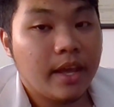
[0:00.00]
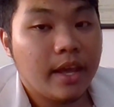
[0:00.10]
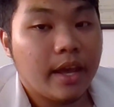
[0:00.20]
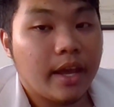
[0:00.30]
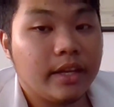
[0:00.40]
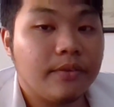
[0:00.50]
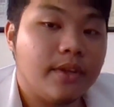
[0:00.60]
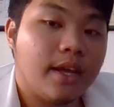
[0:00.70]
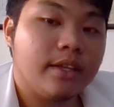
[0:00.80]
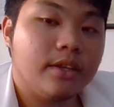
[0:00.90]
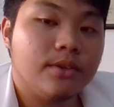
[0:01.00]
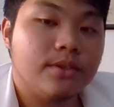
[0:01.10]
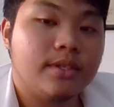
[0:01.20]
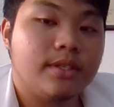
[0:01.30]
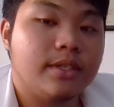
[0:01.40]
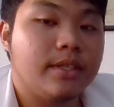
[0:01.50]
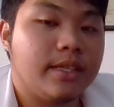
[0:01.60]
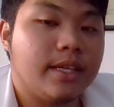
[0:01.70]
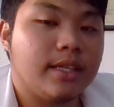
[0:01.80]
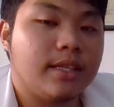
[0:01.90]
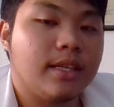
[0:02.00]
And if the ankylosed teeth